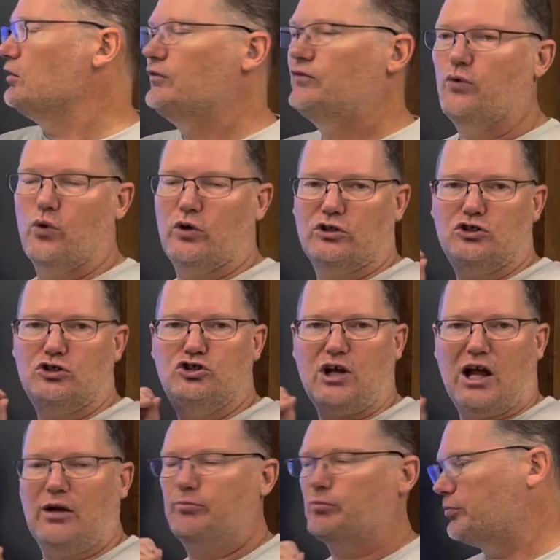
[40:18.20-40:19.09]
for
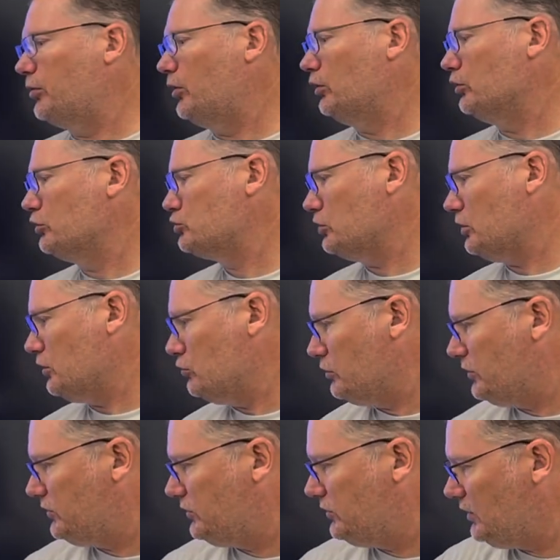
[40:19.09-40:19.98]
jet propulsion. And you
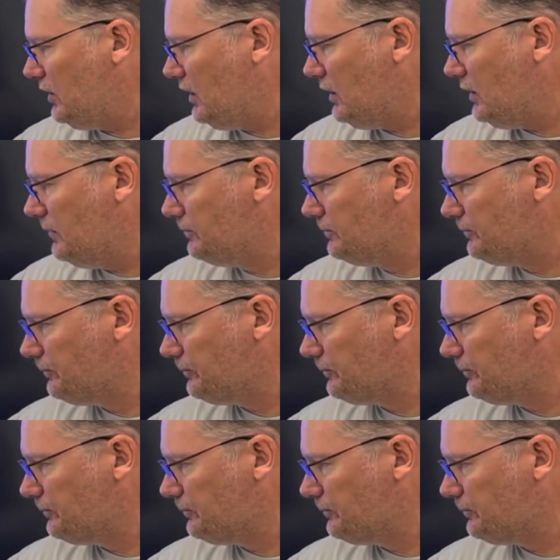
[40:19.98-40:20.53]
can see